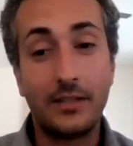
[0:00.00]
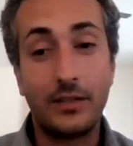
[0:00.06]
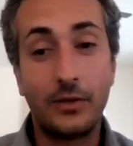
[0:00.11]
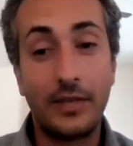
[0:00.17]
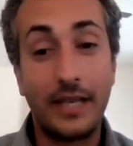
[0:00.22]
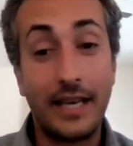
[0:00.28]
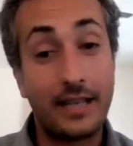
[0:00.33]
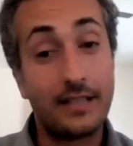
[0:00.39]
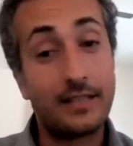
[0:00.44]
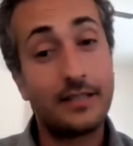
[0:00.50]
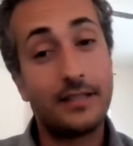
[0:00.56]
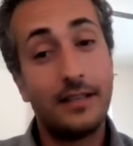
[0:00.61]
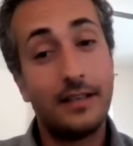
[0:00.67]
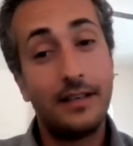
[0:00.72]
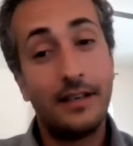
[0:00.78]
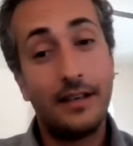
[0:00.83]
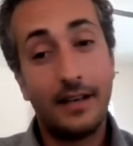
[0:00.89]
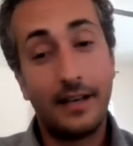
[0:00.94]
So, yes,
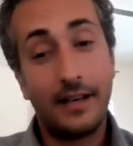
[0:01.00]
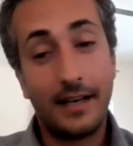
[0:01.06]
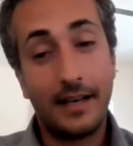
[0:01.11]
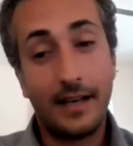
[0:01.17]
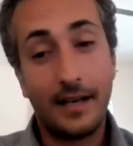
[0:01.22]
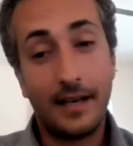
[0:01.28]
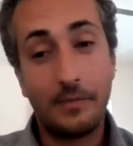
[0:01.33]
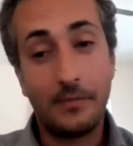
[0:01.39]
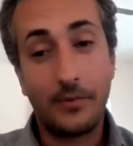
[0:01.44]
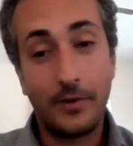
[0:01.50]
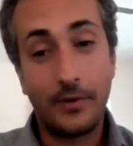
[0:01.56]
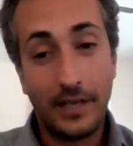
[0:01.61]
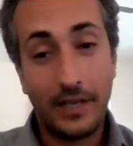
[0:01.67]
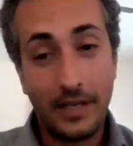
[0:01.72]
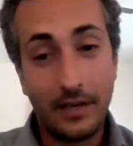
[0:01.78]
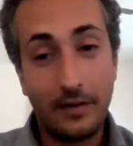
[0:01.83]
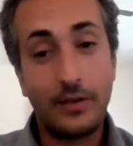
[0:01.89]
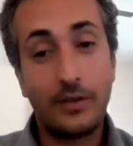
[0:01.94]
um, for
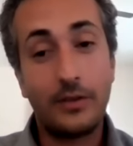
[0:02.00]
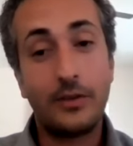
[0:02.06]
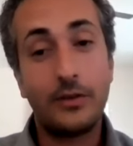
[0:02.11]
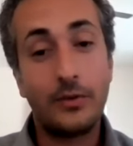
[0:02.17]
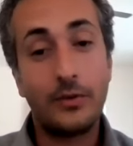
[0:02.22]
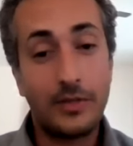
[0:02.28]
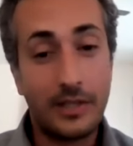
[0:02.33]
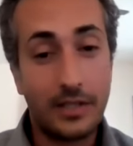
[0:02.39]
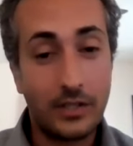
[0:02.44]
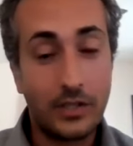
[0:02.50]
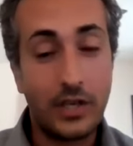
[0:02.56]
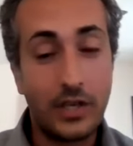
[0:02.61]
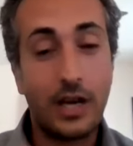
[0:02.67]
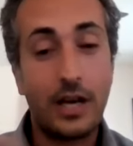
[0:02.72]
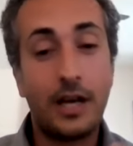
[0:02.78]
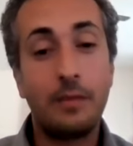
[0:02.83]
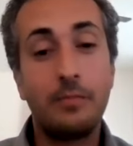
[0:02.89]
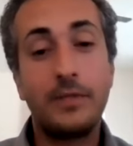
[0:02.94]
interviews and
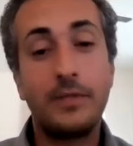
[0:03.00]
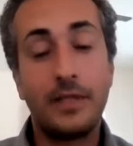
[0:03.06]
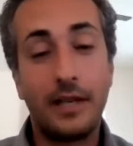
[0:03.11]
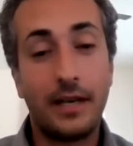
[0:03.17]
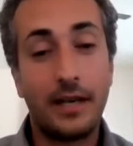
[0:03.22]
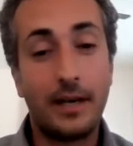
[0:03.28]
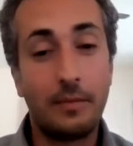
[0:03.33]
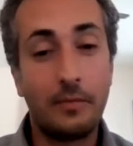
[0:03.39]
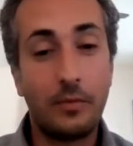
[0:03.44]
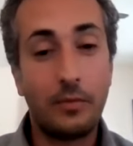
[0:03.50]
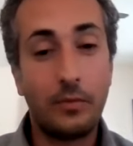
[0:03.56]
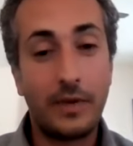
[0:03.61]
jobs, um,